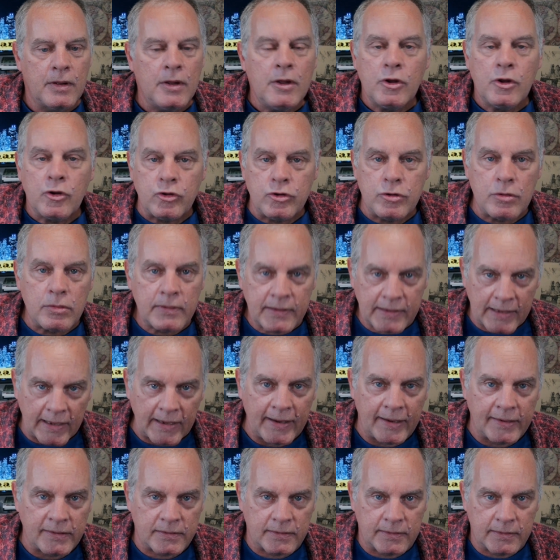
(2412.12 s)
you
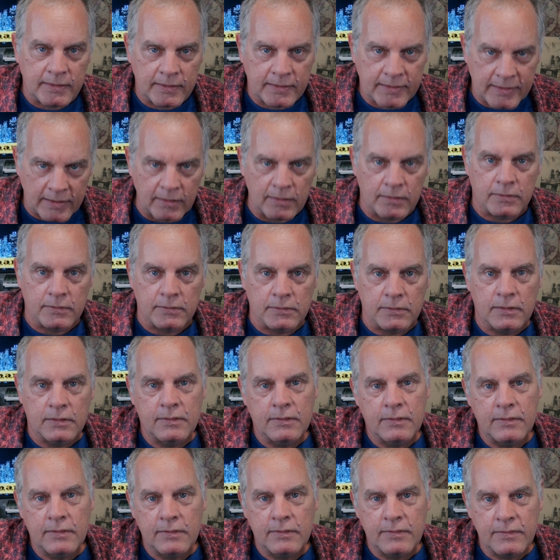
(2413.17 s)
can't kill
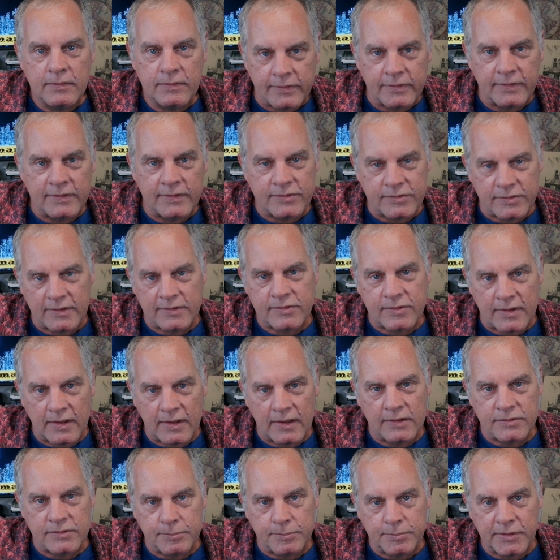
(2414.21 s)

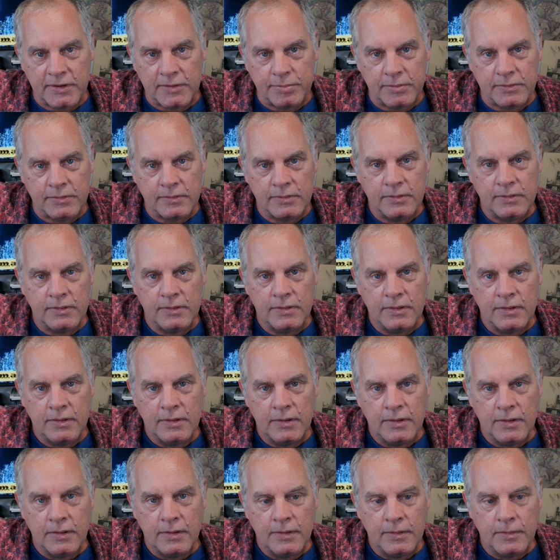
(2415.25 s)
36,000 people
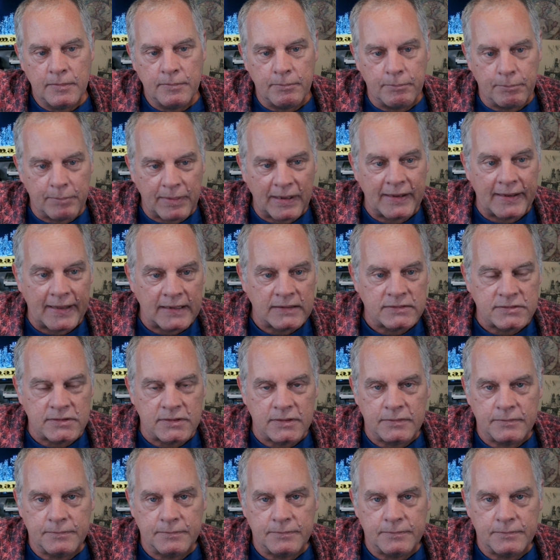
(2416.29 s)
by accident.